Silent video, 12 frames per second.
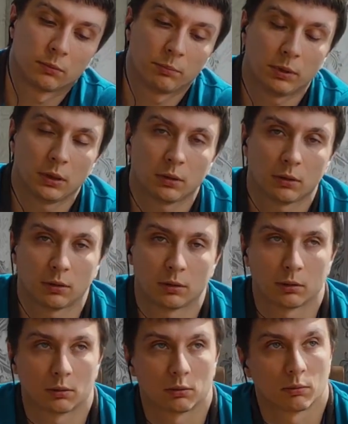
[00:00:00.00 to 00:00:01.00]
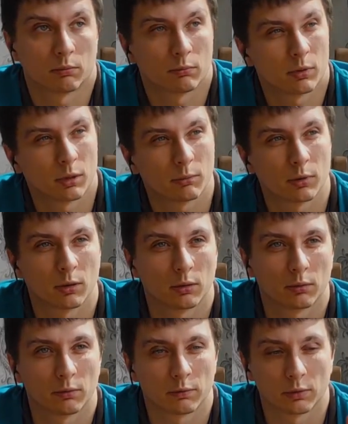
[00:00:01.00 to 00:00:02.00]
peak and some
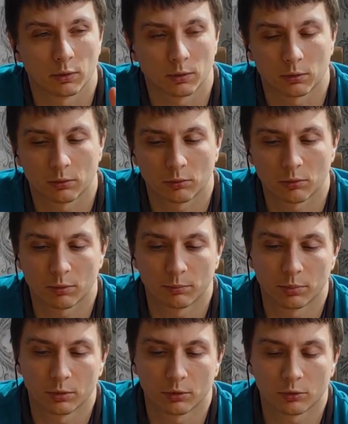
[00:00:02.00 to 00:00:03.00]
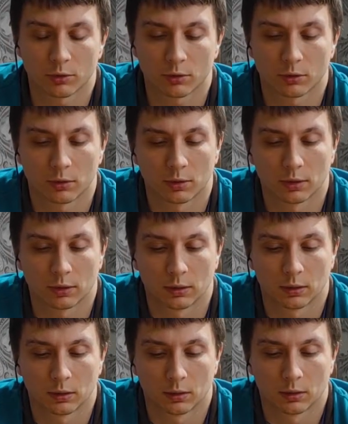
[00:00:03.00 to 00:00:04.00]
kind of like 2 amperes
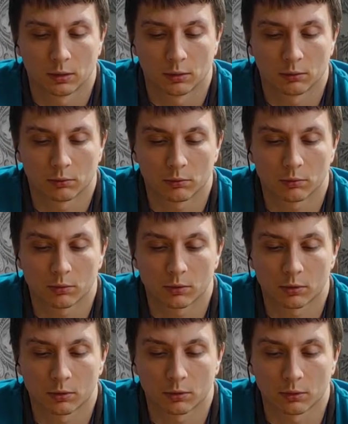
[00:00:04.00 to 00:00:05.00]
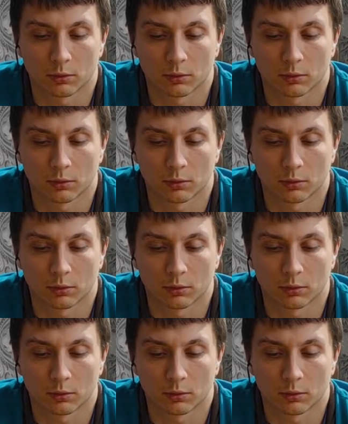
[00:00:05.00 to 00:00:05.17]
on constant.